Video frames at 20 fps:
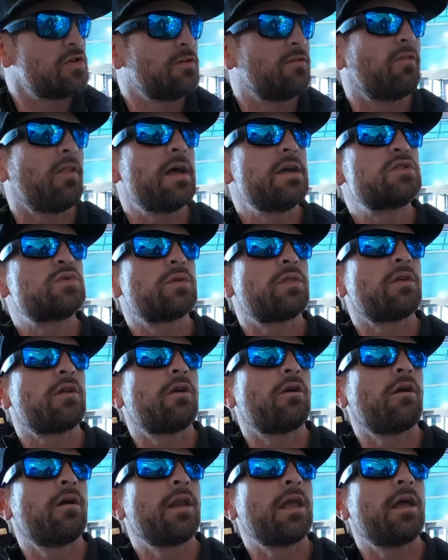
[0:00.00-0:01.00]
2 flights with it
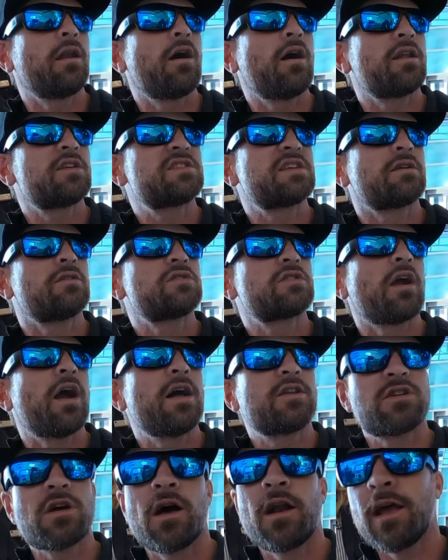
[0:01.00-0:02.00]
already and not a single
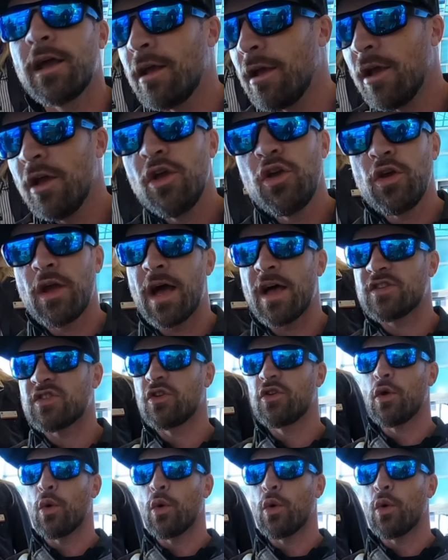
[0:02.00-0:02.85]
scratch on it. Yeah. You guys are